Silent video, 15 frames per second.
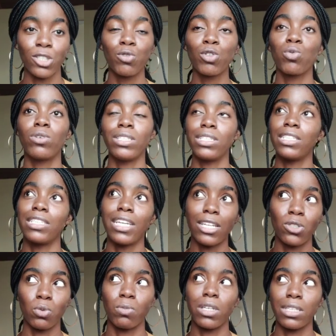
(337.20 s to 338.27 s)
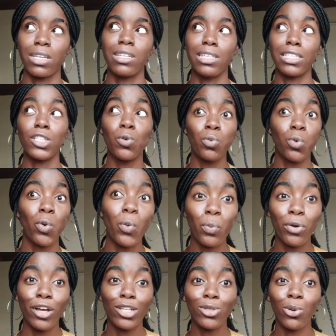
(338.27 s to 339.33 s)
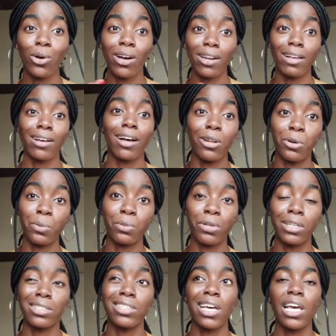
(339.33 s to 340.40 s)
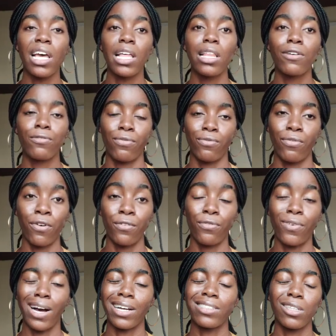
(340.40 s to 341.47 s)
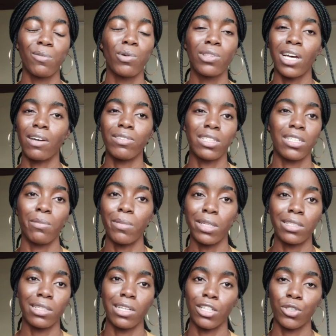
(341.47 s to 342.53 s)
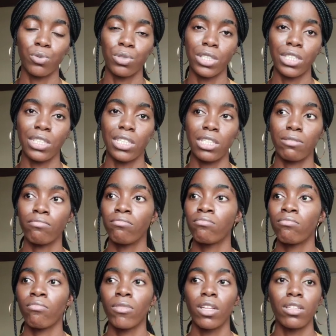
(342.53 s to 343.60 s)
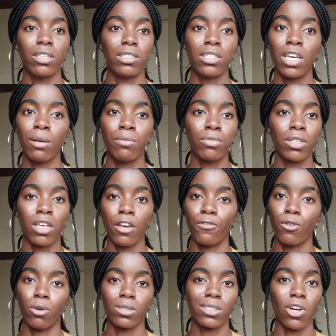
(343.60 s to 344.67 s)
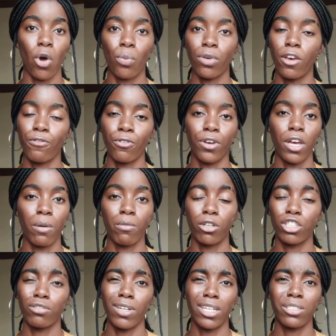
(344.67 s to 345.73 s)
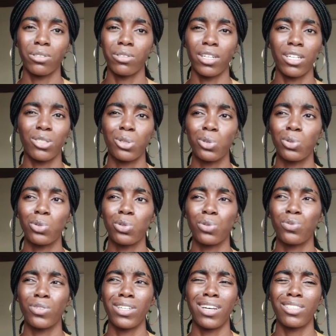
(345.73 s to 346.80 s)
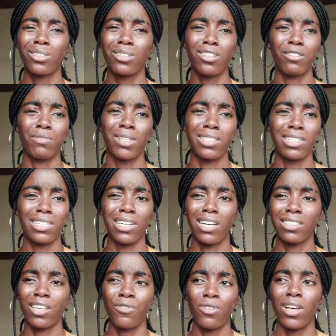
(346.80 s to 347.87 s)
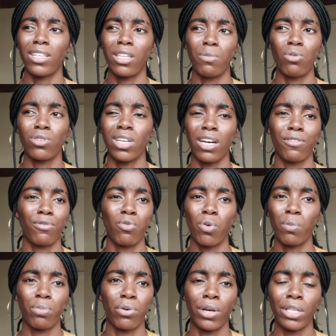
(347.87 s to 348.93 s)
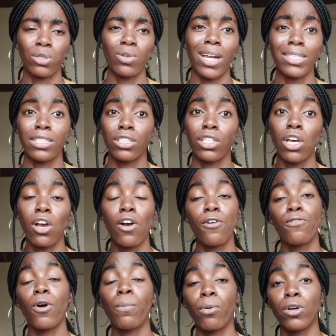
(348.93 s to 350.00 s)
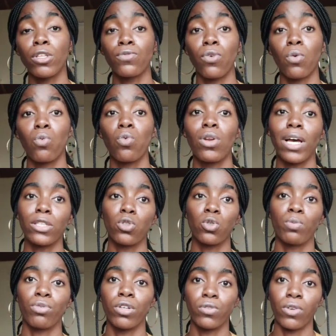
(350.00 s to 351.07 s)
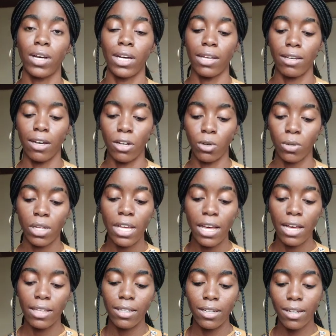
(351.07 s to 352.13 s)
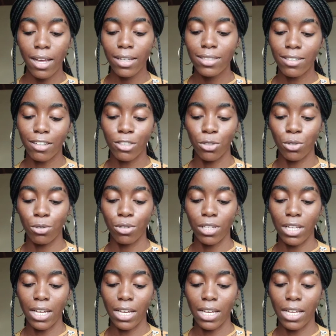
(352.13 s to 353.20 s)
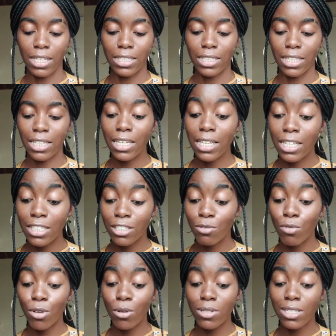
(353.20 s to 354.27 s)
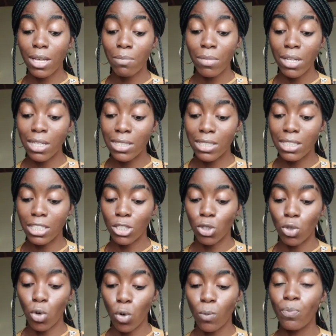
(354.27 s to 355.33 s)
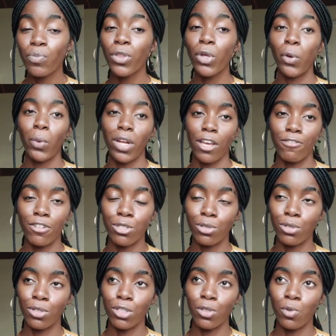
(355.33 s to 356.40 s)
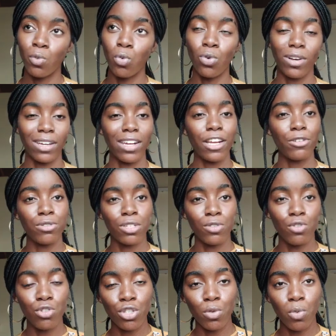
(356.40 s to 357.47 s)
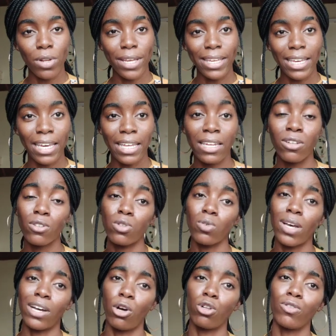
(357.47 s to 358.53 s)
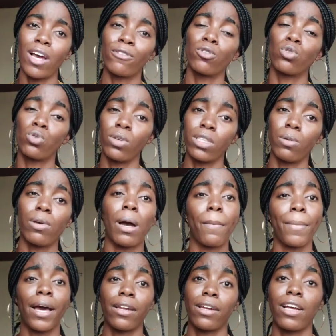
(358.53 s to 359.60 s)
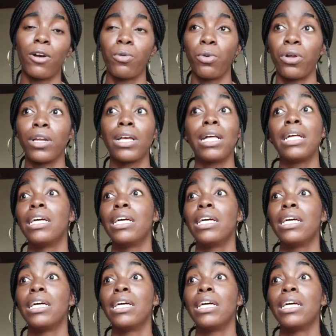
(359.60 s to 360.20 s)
Which one is easier to maintain? Is it wool braids or Kanekalon braids? Fun fact, they both have the same maintenance routine. The same care for your scalp, care for your hair, moisturize your hair. So for the category of maintenance, I feel like they both have 1 point. So that is 4 points for wool and 2 points for Kanekalon. The next category, guys, is reusability. So when I finish using wool, can I use the wool again? Or do I have to throw it away and buy another one?